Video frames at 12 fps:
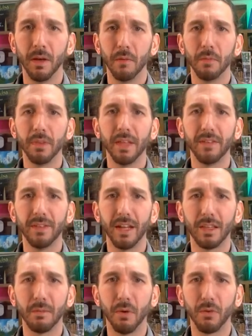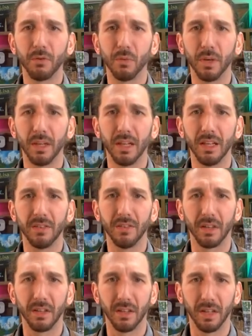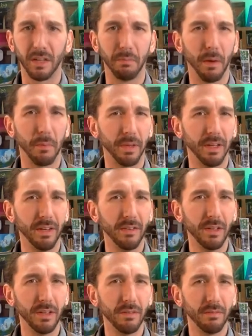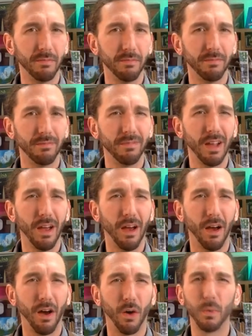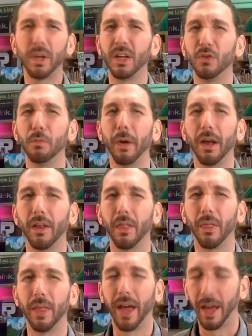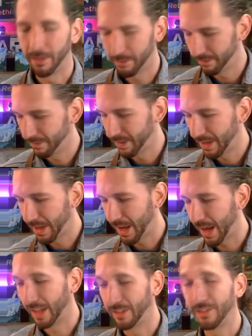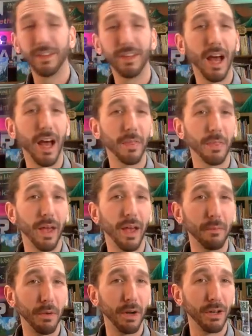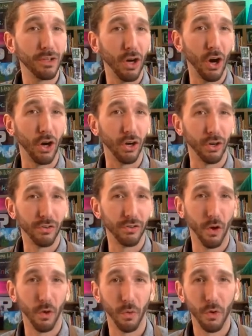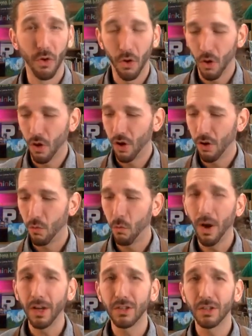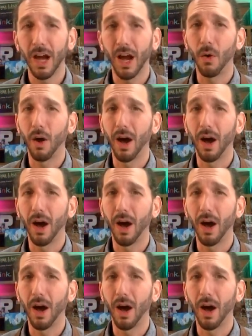But that's not the most realistic looking pumpkin, is it? No, we can do better than that. And it's not that much harder. So, watch how